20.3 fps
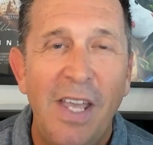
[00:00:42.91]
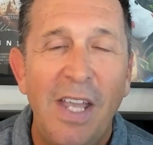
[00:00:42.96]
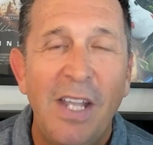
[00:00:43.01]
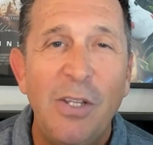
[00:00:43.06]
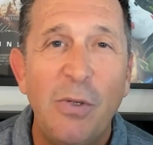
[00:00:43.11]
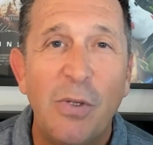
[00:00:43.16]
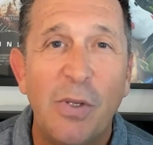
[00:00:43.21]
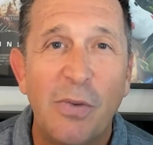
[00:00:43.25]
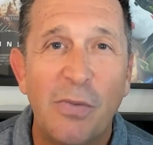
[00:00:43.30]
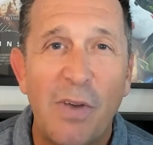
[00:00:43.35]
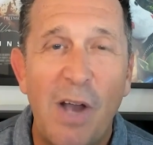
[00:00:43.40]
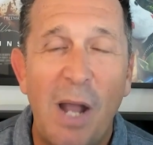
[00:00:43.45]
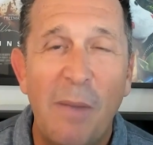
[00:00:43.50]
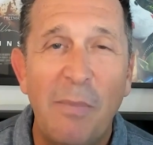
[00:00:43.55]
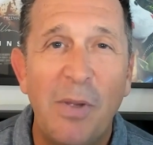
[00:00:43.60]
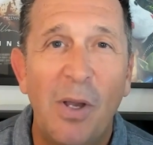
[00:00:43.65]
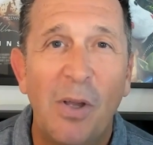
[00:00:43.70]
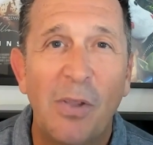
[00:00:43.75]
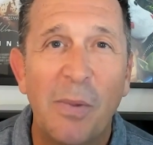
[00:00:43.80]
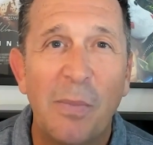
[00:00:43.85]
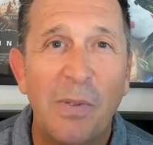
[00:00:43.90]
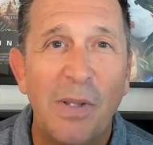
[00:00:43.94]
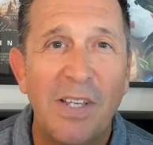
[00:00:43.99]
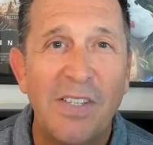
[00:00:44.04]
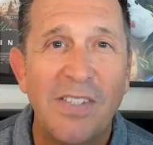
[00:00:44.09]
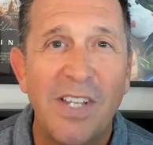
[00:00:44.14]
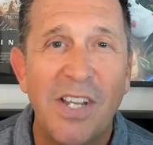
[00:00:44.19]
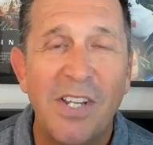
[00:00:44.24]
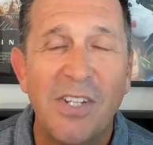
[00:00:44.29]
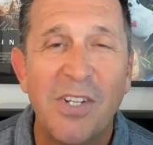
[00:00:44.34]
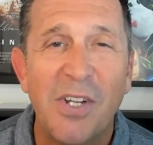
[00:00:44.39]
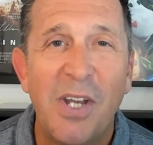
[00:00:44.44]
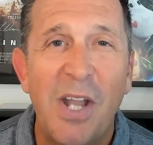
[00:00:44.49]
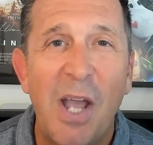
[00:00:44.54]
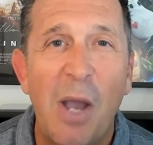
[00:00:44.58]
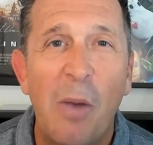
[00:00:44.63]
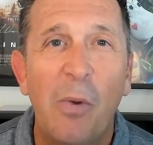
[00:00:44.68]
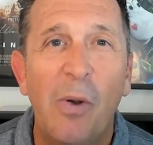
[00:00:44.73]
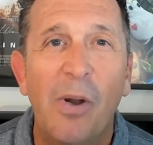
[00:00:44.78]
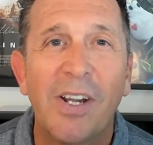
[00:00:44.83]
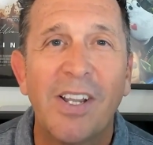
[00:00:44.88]
You can find me on the PlayStation
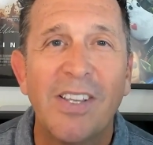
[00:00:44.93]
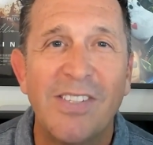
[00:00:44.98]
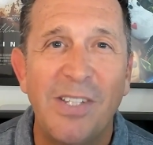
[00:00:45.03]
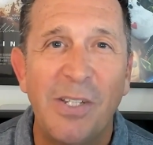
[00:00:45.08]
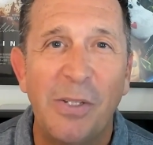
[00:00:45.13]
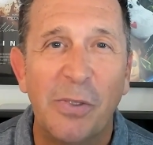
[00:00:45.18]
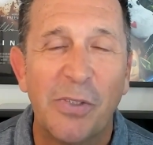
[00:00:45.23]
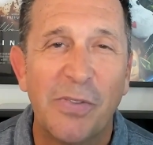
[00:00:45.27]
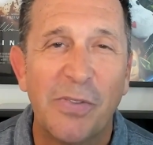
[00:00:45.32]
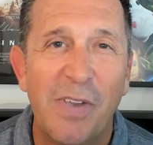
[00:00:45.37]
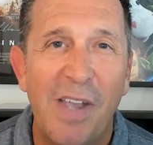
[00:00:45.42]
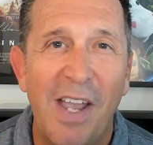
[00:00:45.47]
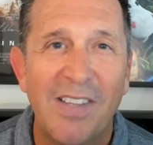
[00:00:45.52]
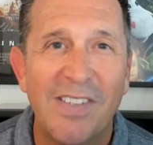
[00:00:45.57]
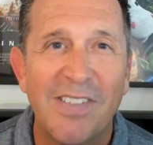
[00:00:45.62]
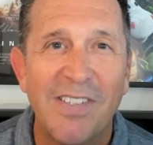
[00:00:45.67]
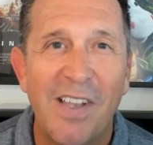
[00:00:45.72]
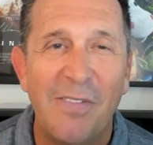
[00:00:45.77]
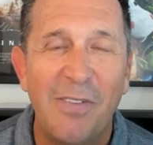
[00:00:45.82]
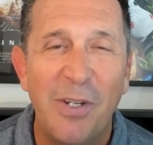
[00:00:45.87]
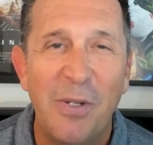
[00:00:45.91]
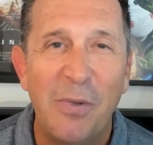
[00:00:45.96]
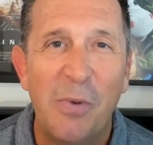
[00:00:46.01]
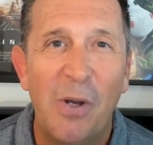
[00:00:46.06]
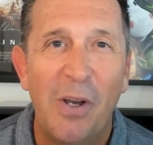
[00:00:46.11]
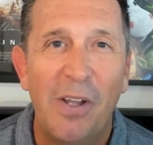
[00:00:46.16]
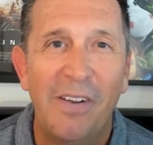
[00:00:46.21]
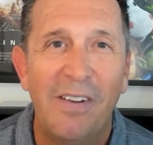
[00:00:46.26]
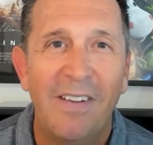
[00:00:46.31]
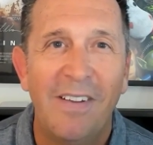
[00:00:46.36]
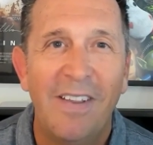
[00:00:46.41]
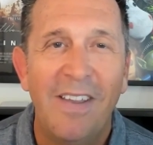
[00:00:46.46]
Network as EaglesFan71.